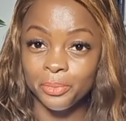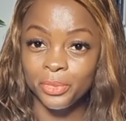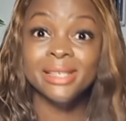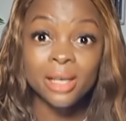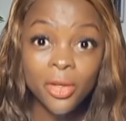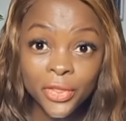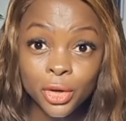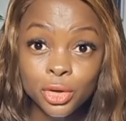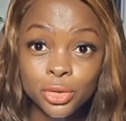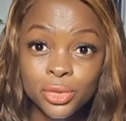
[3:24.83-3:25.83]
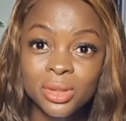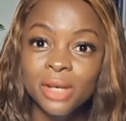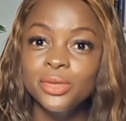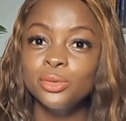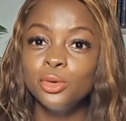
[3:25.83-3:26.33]
the second thing you need to do now
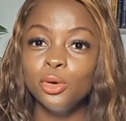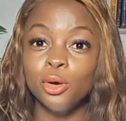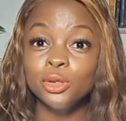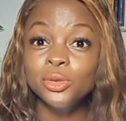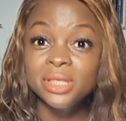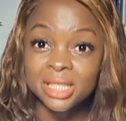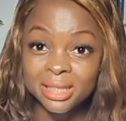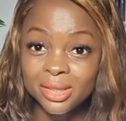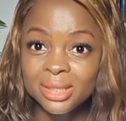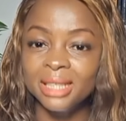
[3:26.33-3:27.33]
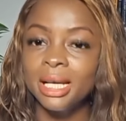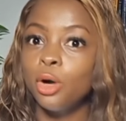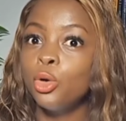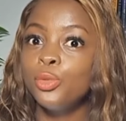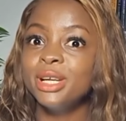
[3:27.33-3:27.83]
is to go on those channels that are
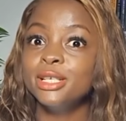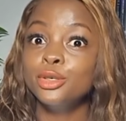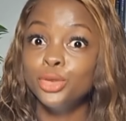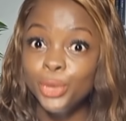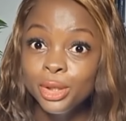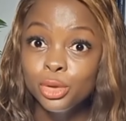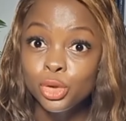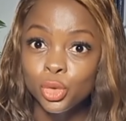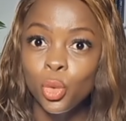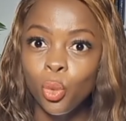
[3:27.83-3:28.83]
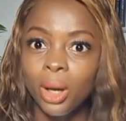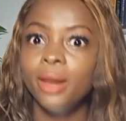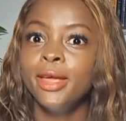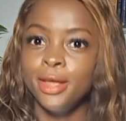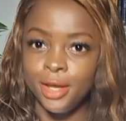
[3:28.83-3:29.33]
already doing so
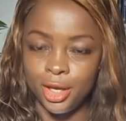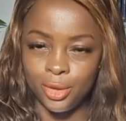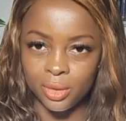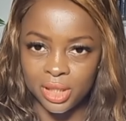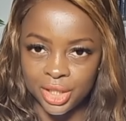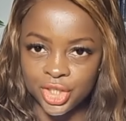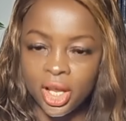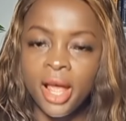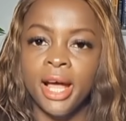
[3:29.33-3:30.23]
well in your niche